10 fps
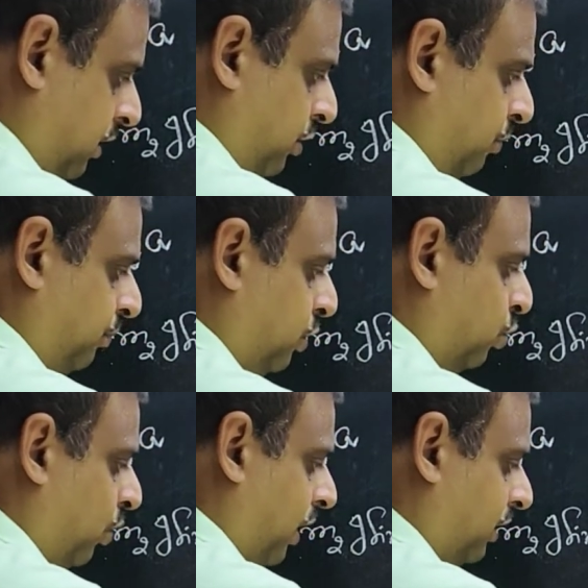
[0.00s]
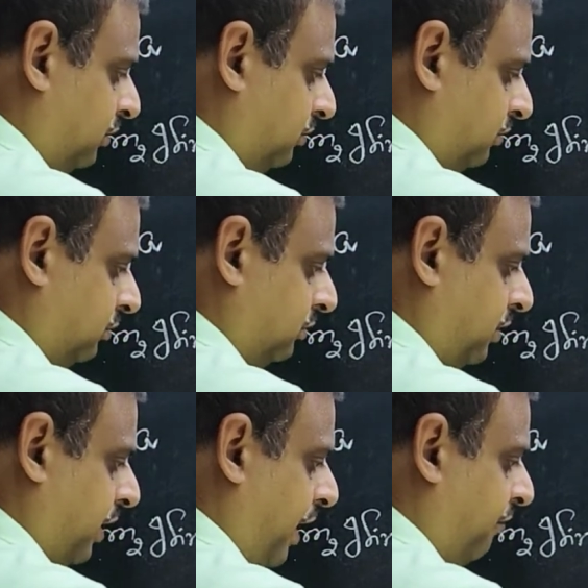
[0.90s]
mu1
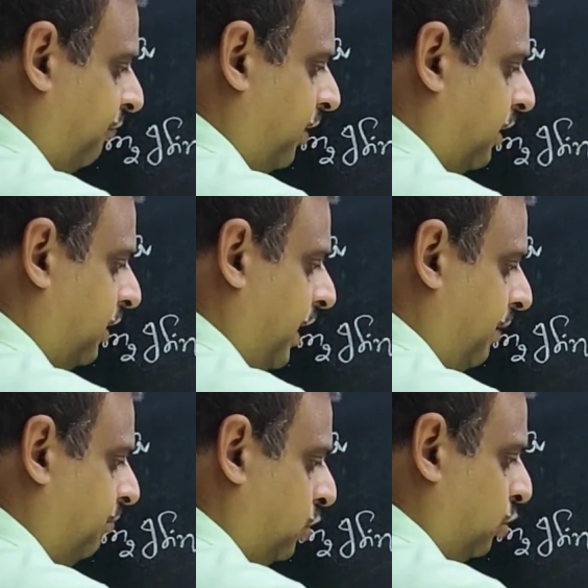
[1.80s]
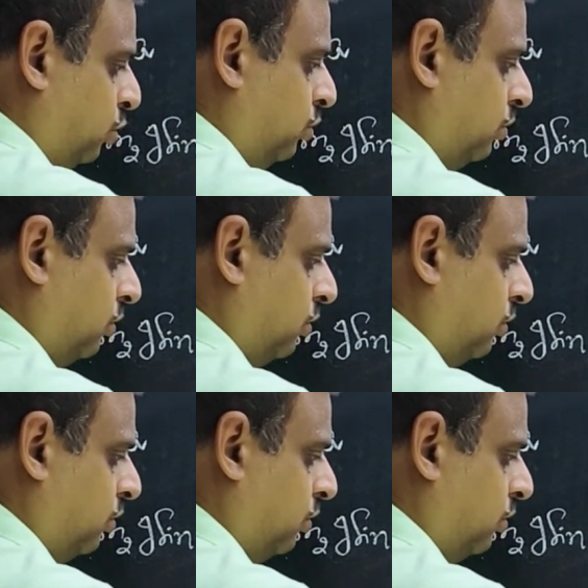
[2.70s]
m1 m2